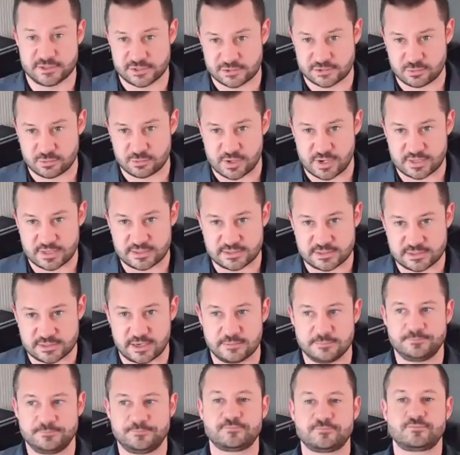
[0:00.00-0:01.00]
this is what I'd
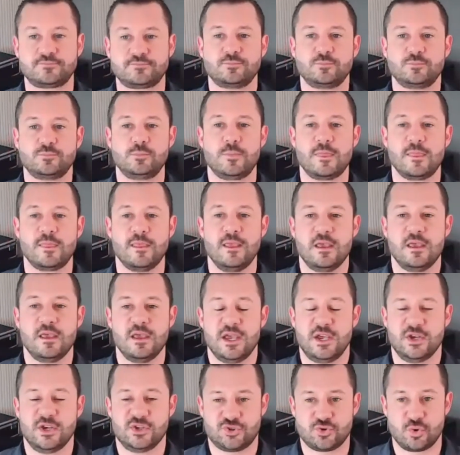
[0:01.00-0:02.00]
say.
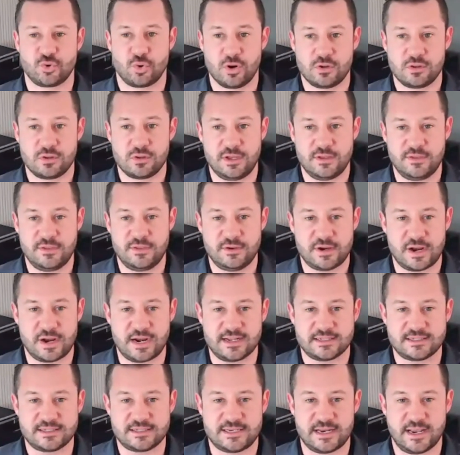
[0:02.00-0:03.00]
Historically, in the
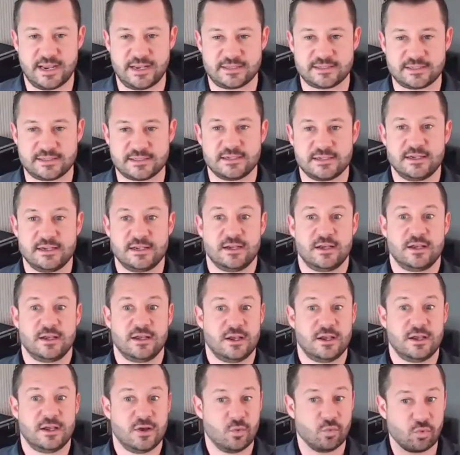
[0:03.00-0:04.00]
United States,
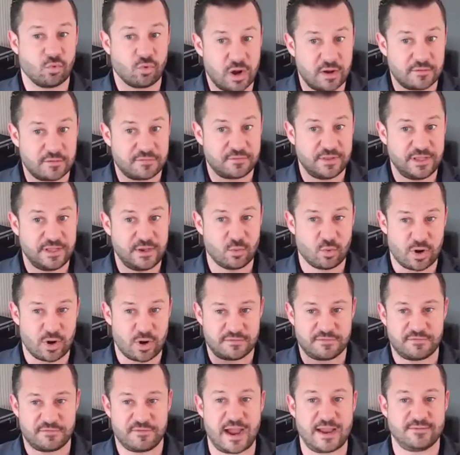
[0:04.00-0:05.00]
roughly we're
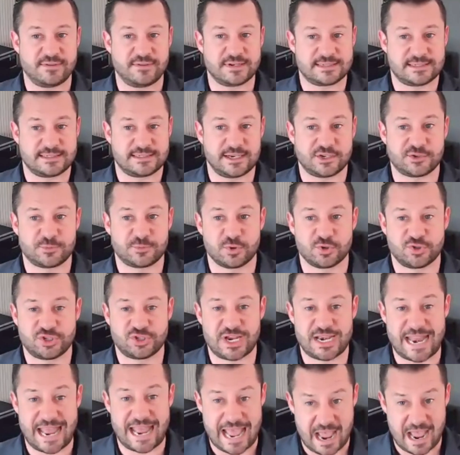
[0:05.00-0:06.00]
at 5 to
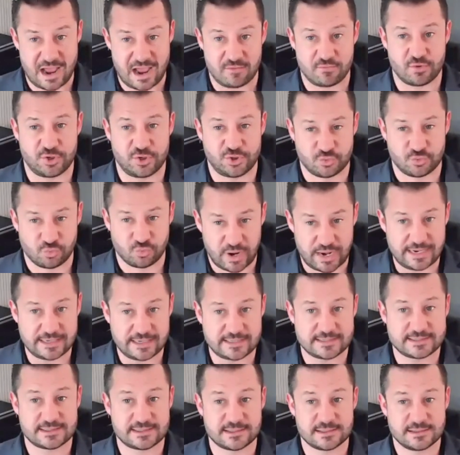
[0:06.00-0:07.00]
6% average
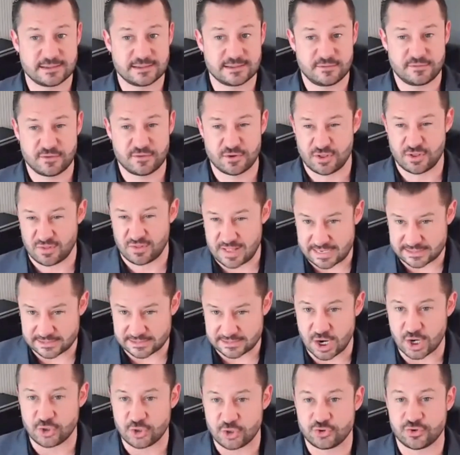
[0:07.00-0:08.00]
rates for the
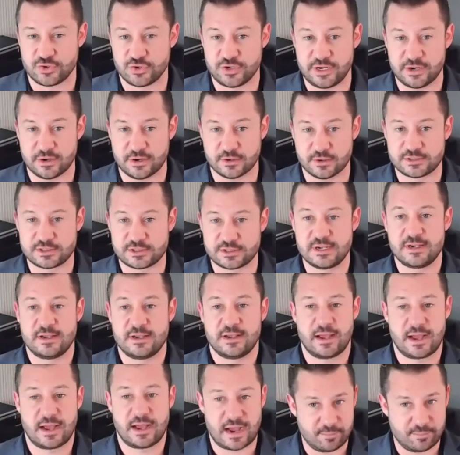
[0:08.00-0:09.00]
last 100 years.
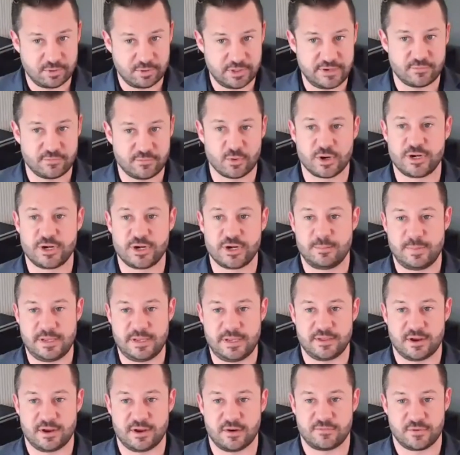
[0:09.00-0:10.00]
I believe we're going to
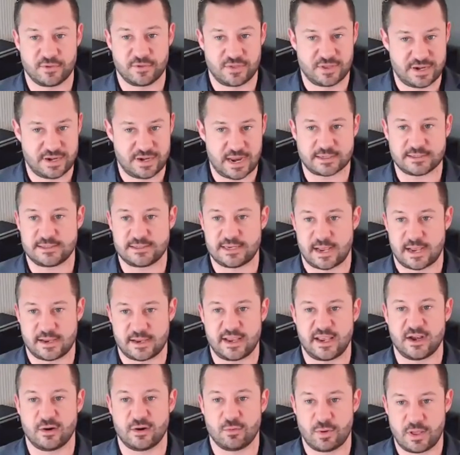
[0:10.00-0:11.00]
be there for the next
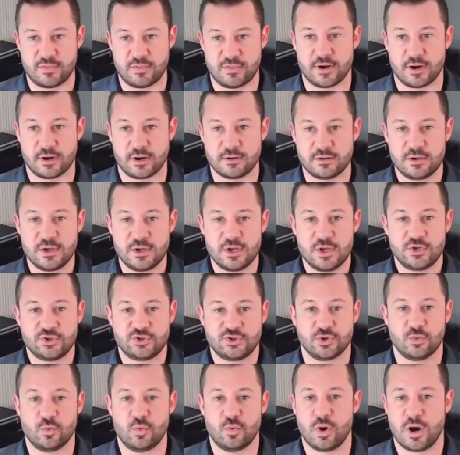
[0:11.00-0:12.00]
decade around there.
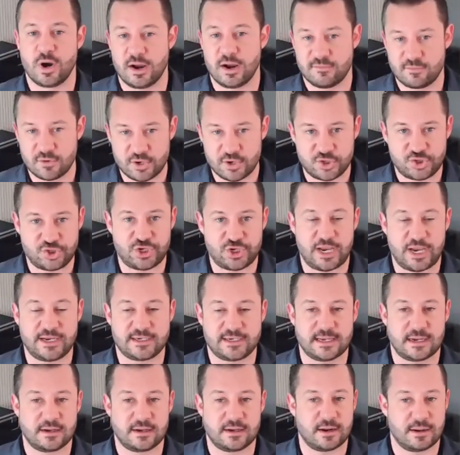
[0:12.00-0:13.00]
So wherever it
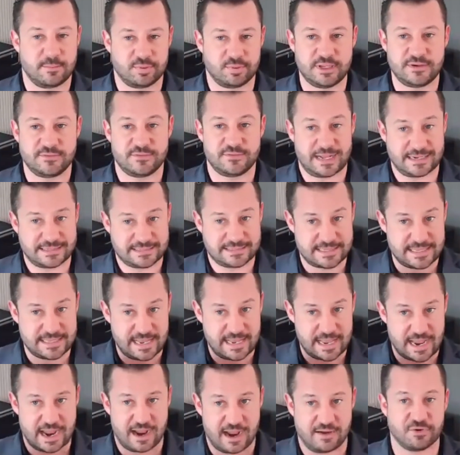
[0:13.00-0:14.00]
shakes out, I believe that's
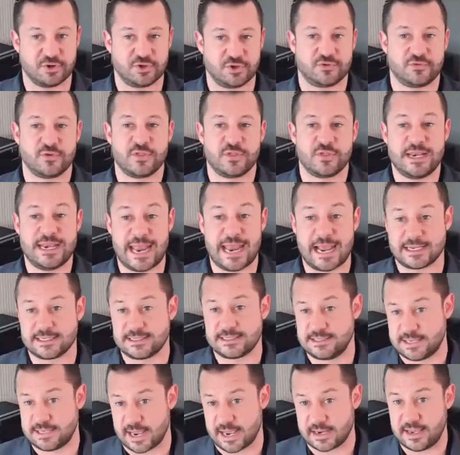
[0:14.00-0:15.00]
the average for the
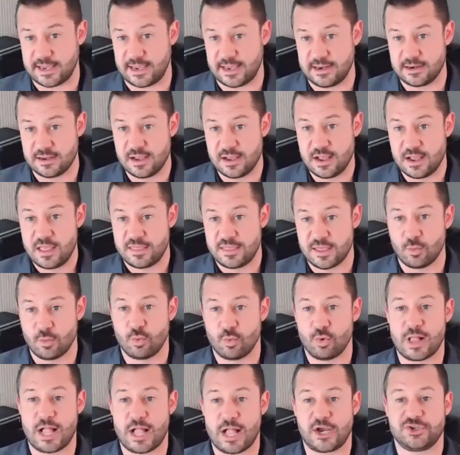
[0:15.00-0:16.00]
next decade that
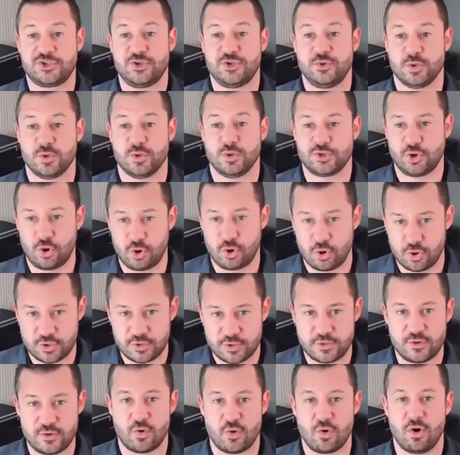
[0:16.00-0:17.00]
will actually return
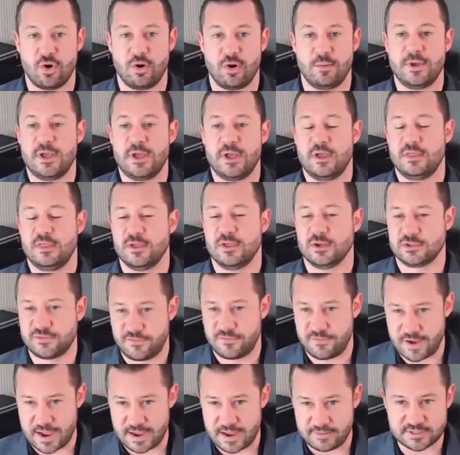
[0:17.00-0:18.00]
to the norm, those
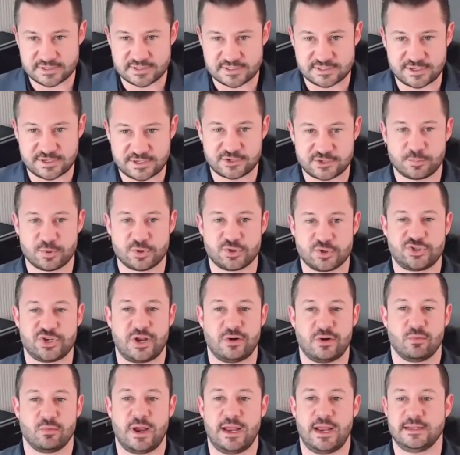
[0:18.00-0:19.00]
5 to
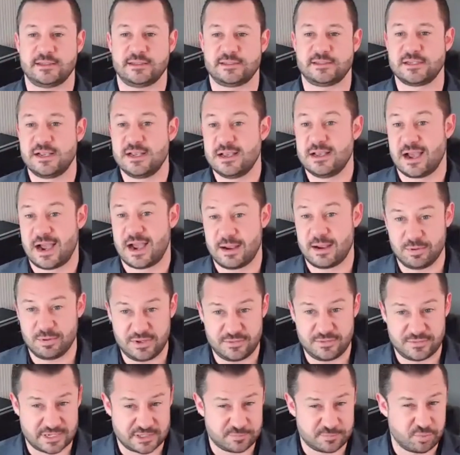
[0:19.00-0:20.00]
6% rates. I
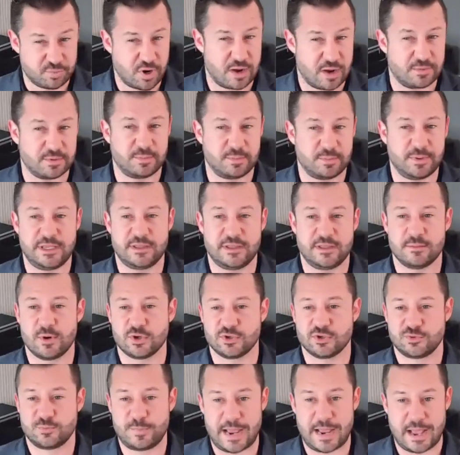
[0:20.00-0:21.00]
believe that's probably the
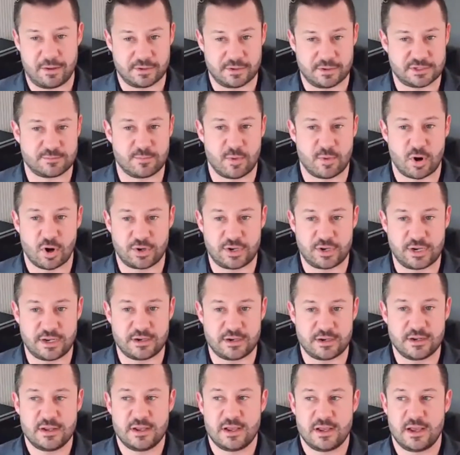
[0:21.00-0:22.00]
most balanced
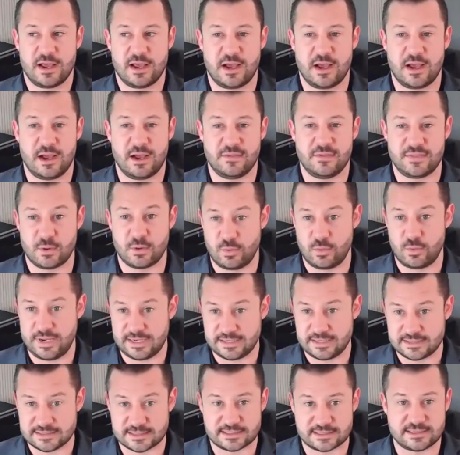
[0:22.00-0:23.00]
market that we
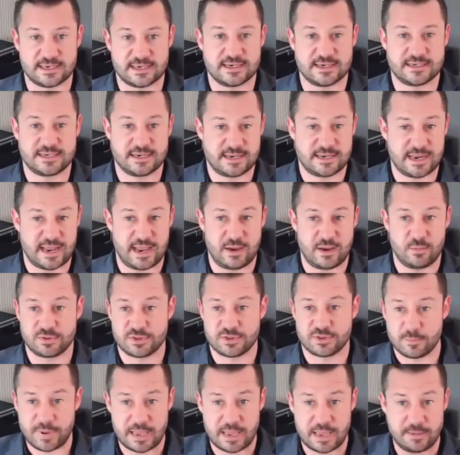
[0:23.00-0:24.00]
exist in today,
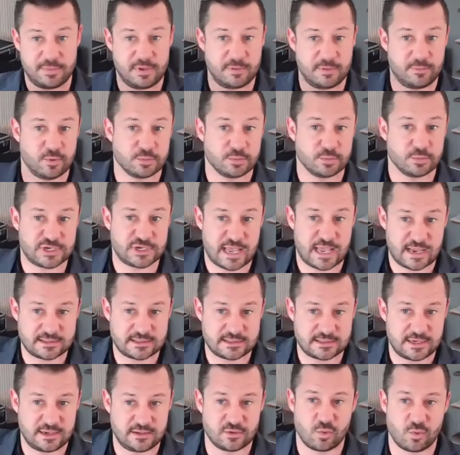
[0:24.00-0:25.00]
with the baby boomers
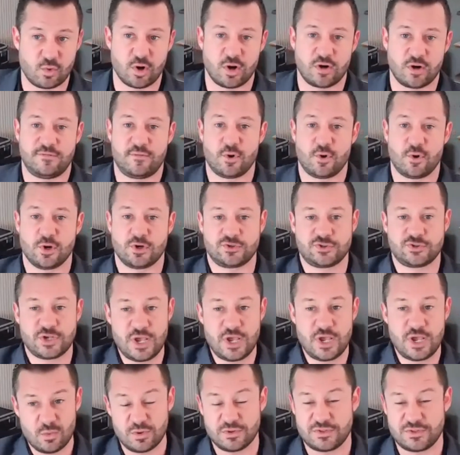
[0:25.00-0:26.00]
exiting the workforce,
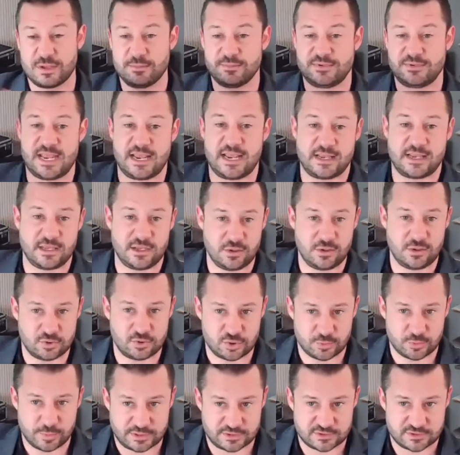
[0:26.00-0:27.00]
with them taking
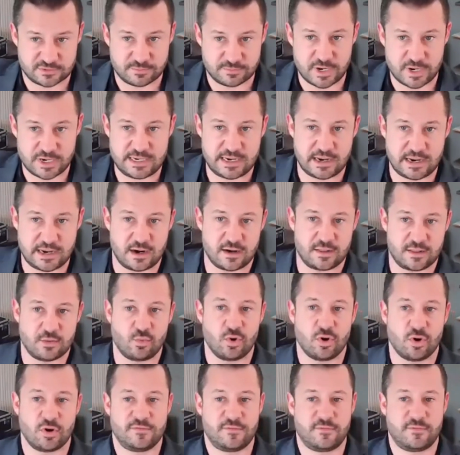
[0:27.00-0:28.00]
huge amounts of money out of the
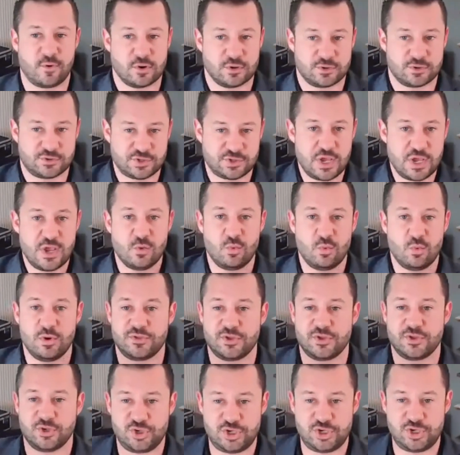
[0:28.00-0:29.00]
workforce,
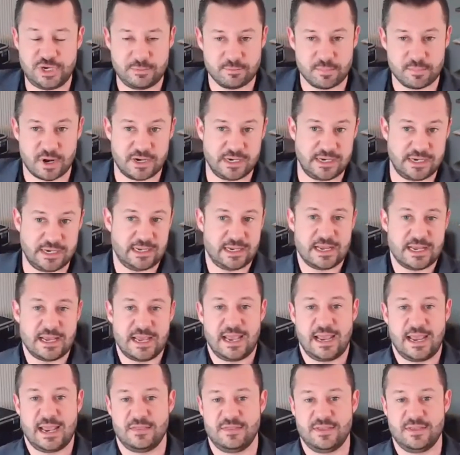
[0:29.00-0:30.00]
with the cheap money
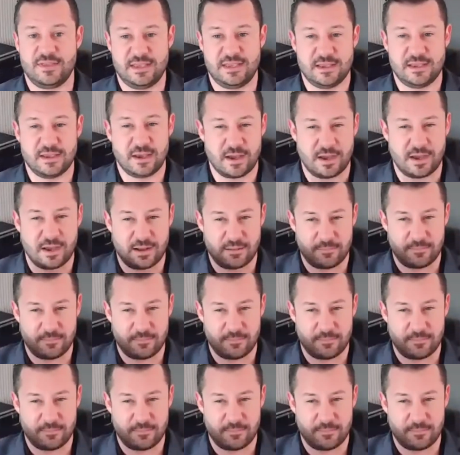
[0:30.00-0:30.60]
and the